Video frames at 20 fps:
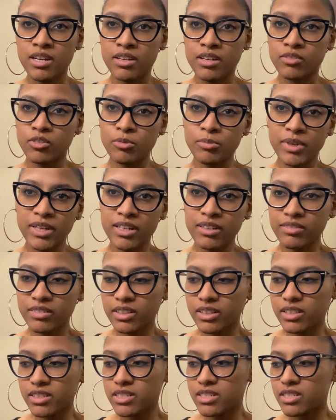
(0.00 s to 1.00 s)
romantic
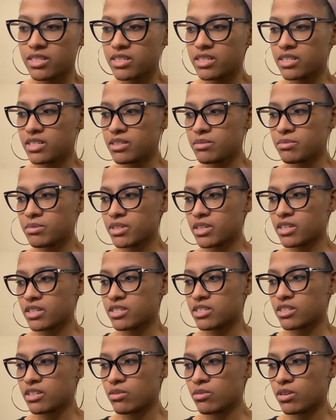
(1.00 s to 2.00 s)
relationships. It can
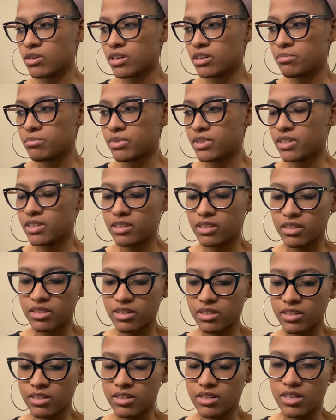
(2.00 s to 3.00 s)
show up
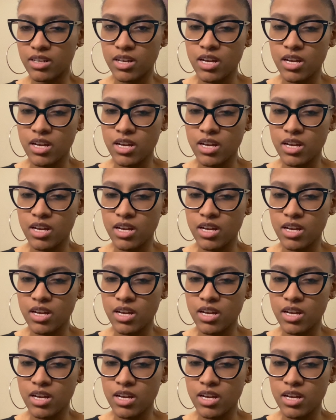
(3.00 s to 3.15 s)
in